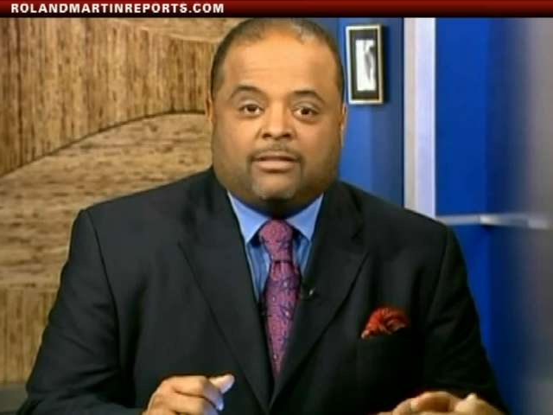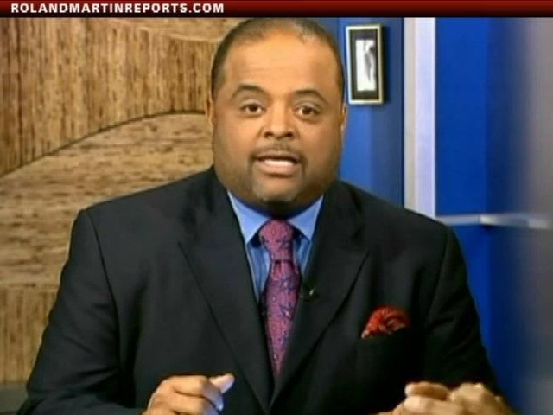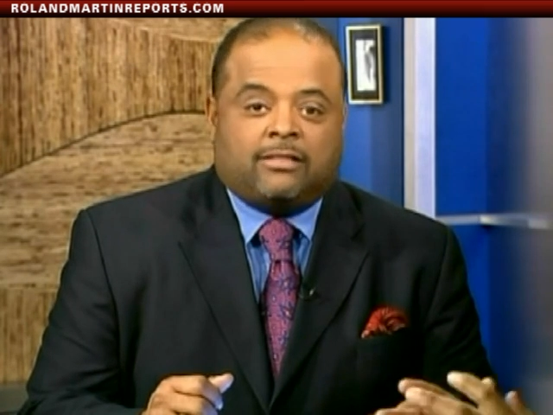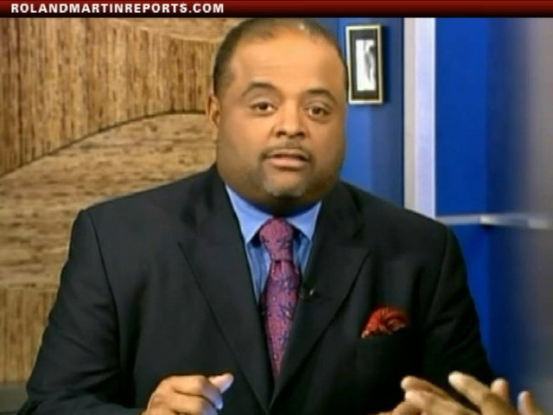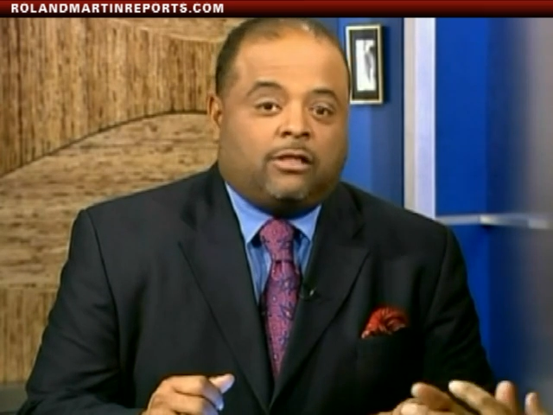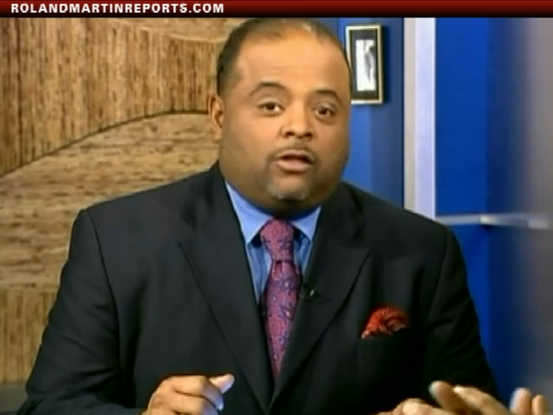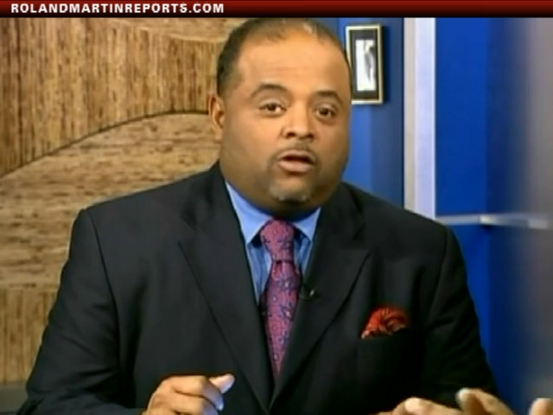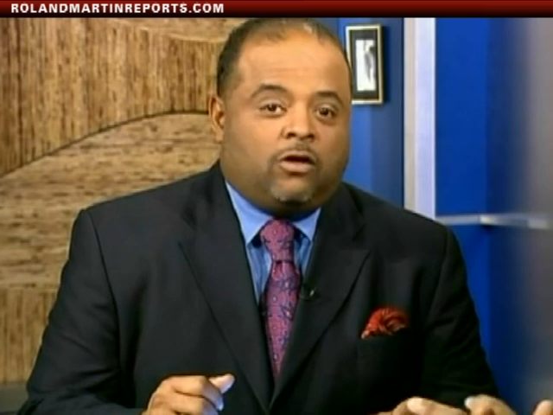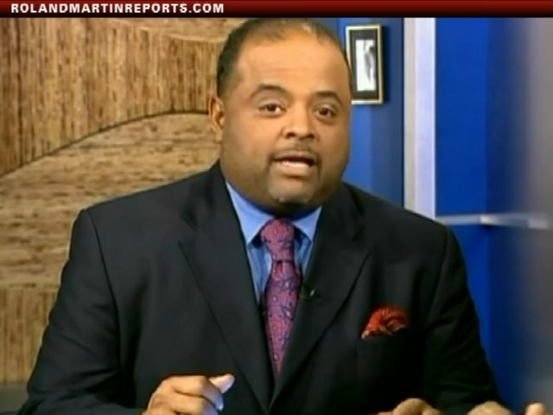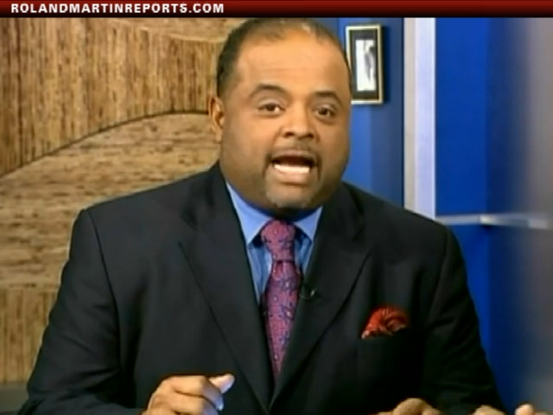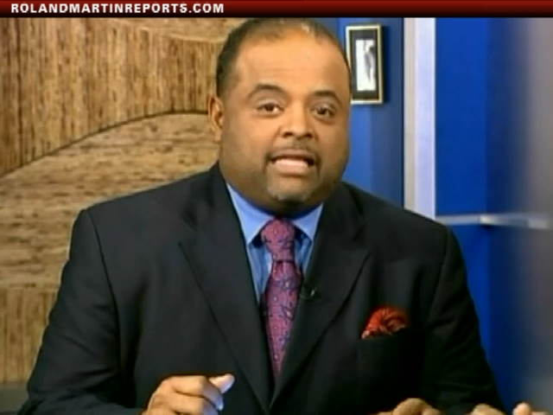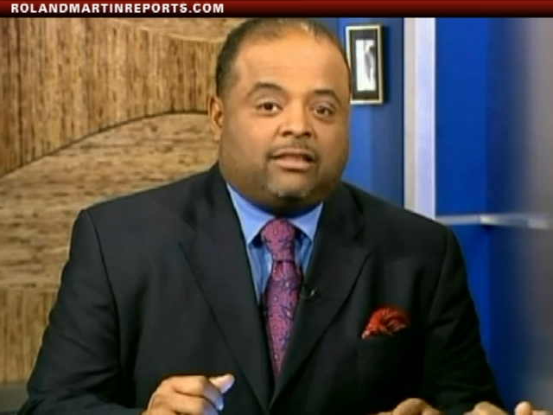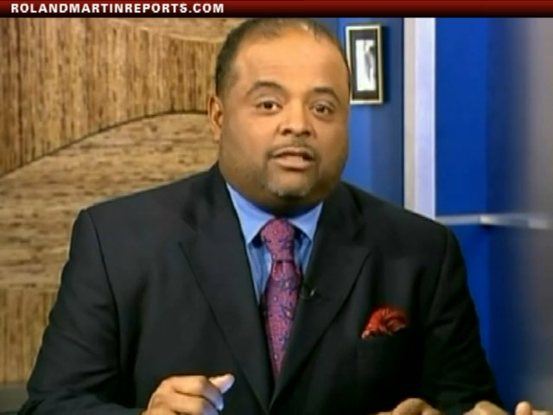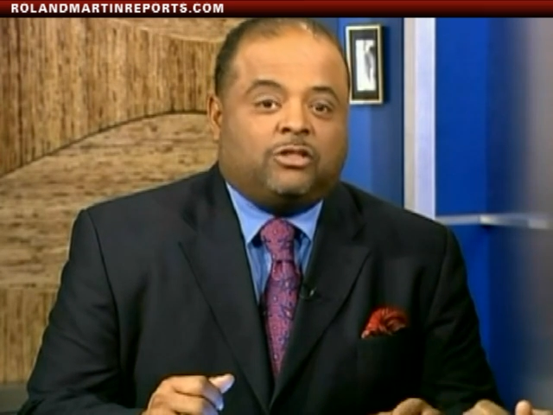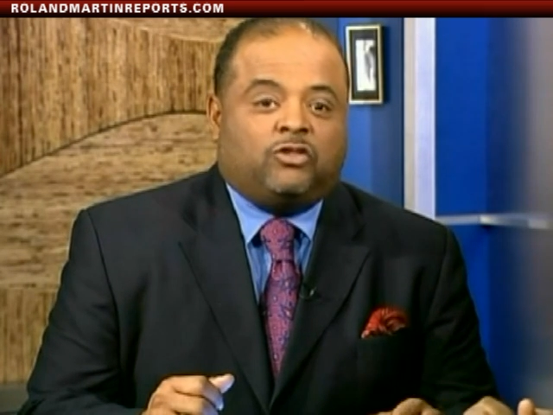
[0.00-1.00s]
takes a look
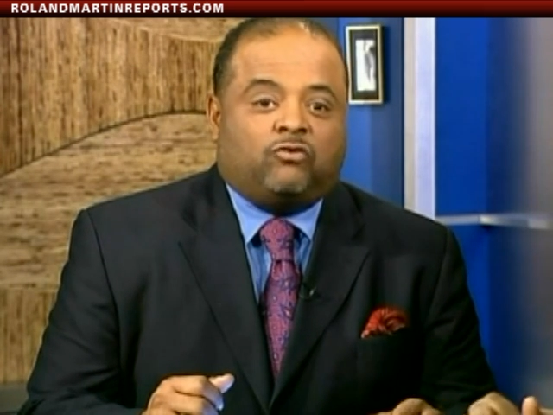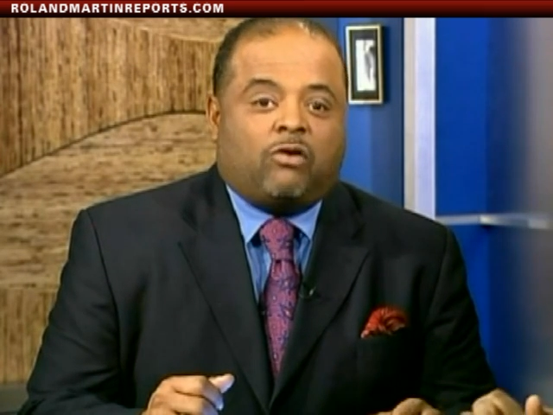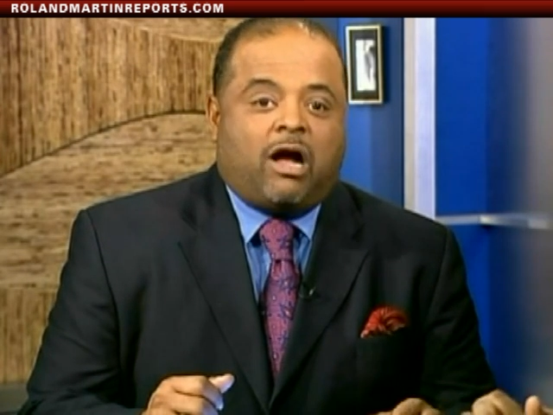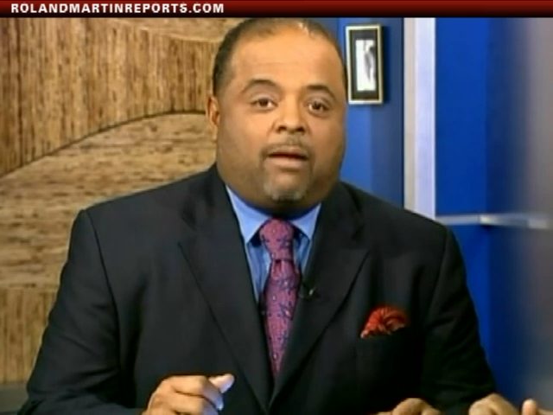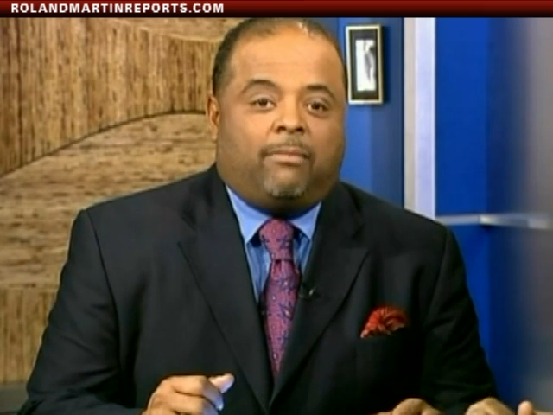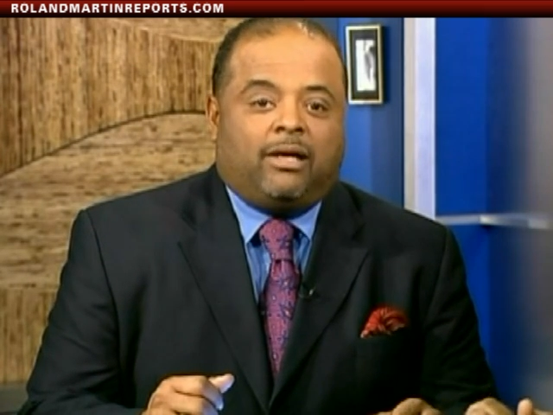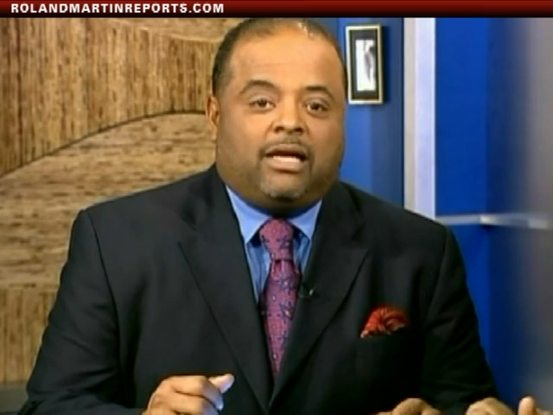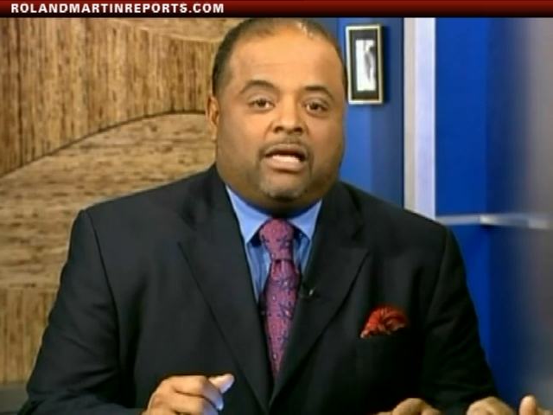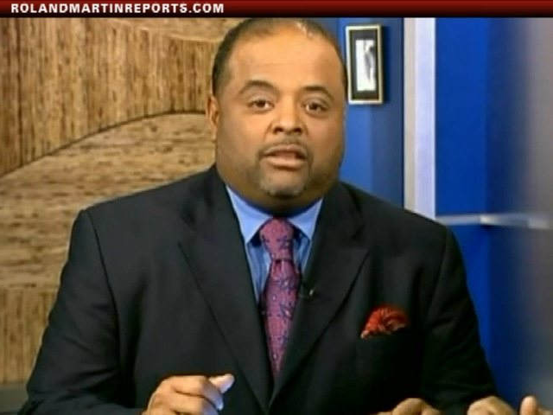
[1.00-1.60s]
at the drama